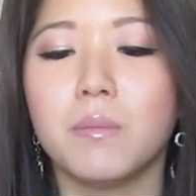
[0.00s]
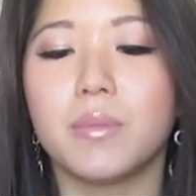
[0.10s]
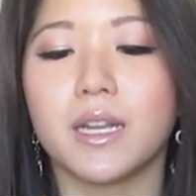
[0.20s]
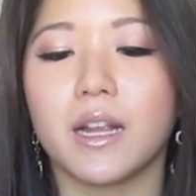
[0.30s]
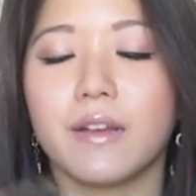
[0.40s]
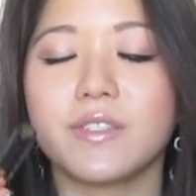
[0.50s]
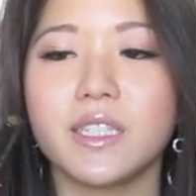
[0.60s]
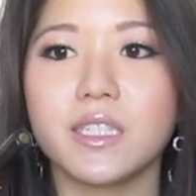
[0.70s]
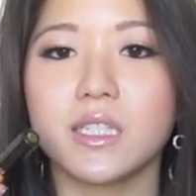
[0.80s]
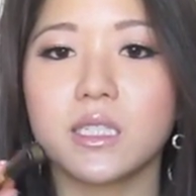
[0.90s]
but I've
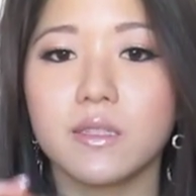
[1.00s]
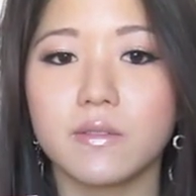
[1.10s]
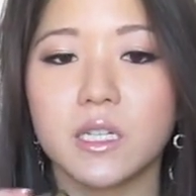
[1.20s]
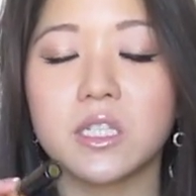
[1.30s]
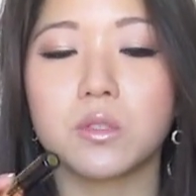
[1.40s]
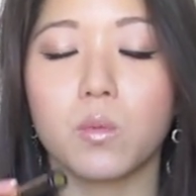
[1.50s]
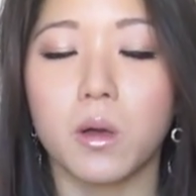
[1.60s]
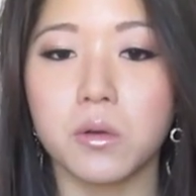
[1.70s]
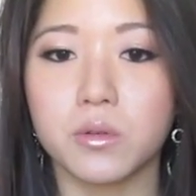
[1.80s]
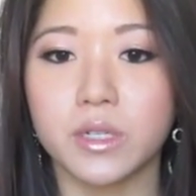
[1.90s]
seen this at CVS,
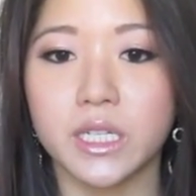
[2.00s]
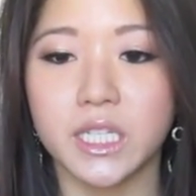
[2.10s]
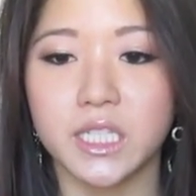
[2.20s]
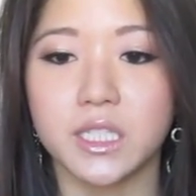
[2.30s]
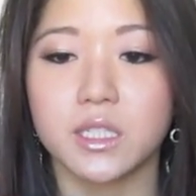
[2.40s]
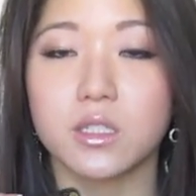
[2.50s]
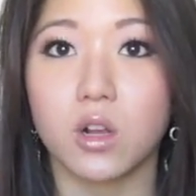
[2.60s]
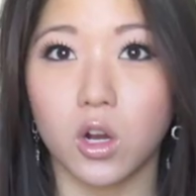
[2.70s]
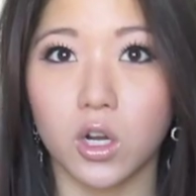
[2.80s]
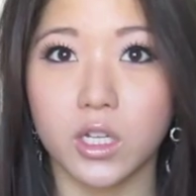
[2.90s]
Walgreens,
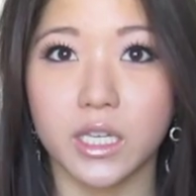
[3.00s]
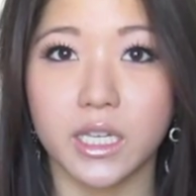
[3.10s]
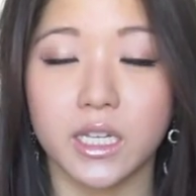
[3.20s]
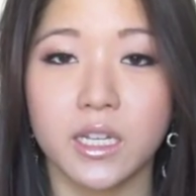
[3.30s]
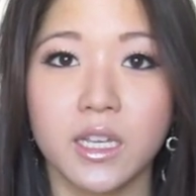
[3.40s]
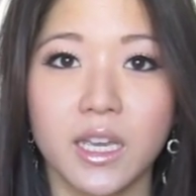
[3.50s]
Target,